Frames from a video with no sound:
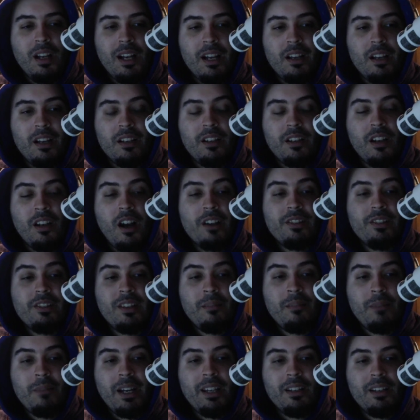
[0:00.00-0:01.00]

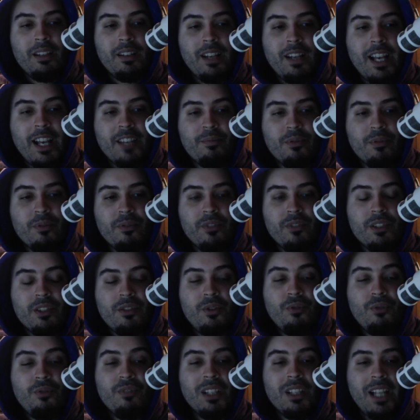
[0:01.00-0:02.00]
Noxian Might has proven
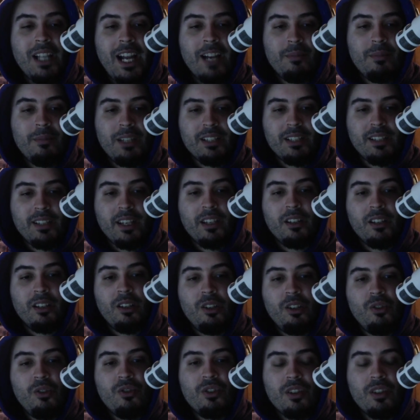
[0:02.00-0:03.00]
too reliable at taking
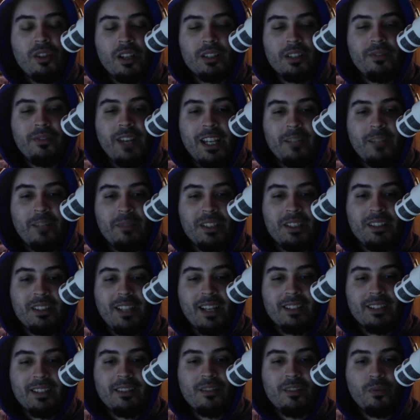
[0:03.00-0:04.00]
huge chunks of enemies'
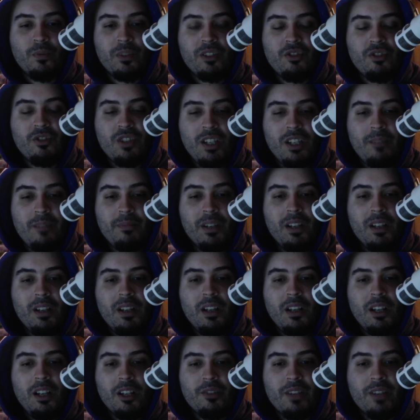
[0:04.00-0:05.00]
Nexus with cheap,
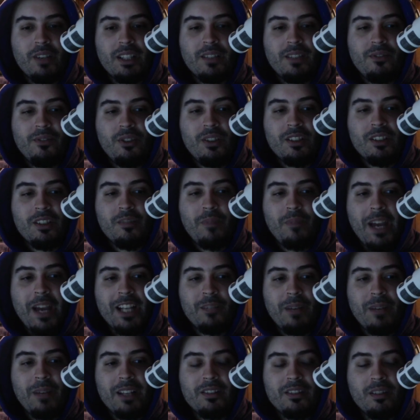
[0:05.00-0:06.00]
aggressive units
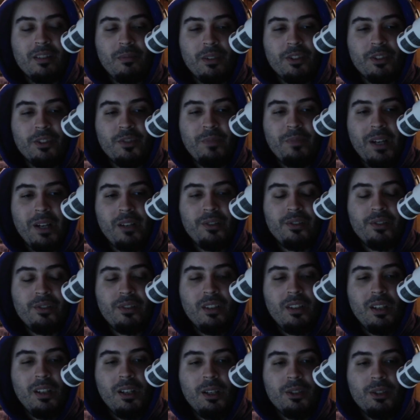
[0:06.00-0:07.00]
backed by similar spells,
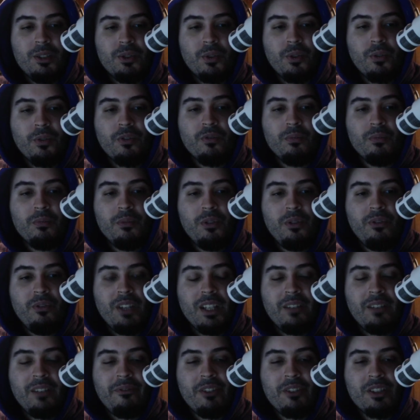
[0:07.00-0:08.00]
so we're removing
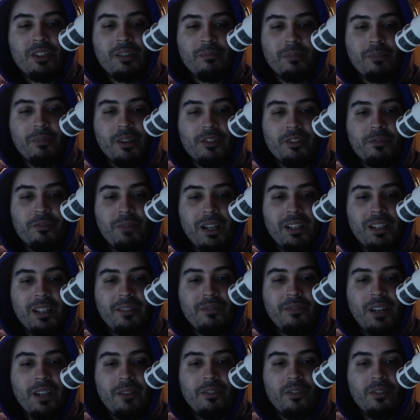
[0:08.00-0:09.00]
an efficient burst spell in
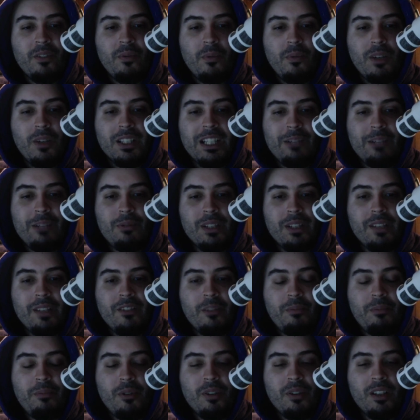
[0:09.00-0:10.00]
favor of one that will give an
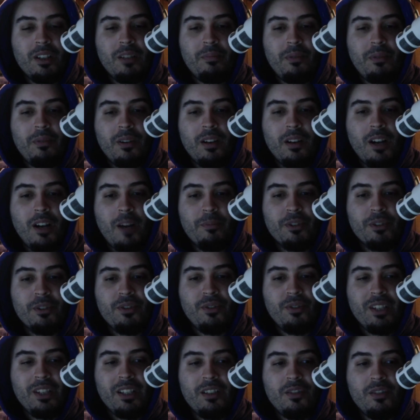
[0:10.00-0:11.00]
opponent an
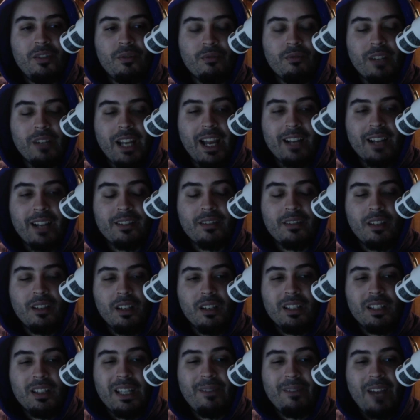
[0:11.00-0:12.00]
opportunity to react.
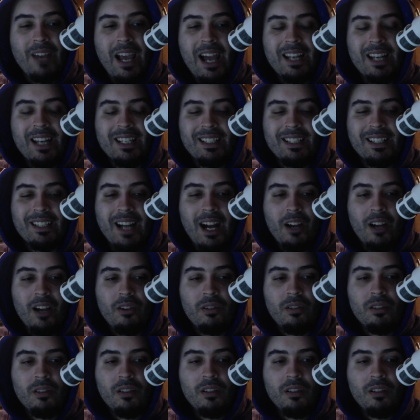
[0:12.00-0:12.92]
They've added Guile.